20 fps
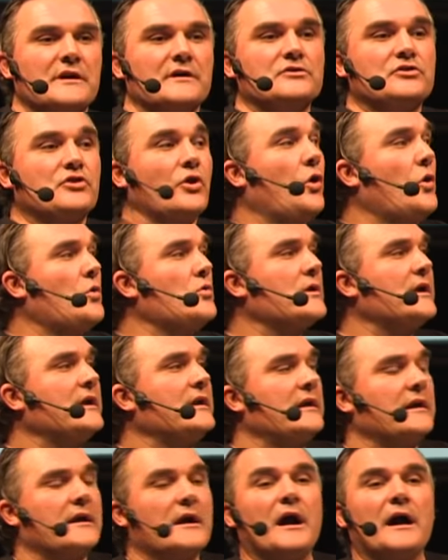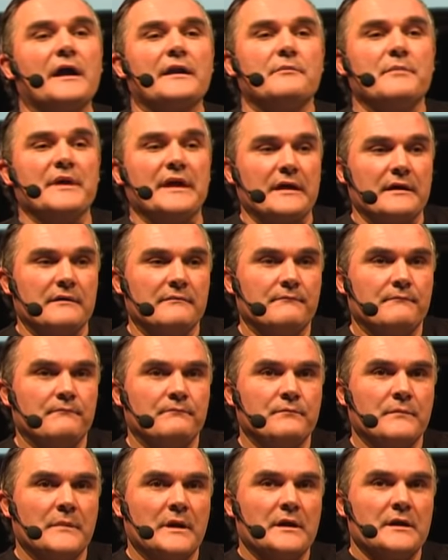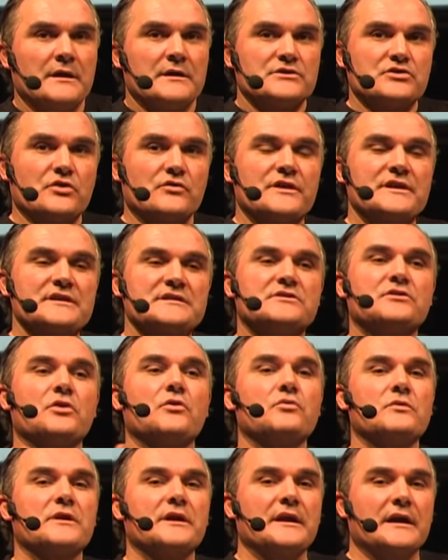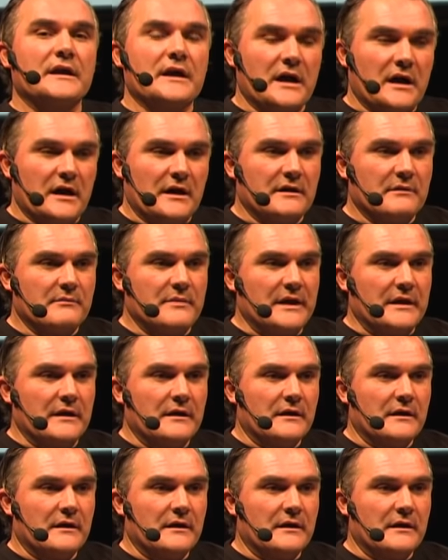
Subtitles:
a token economy. So this token economy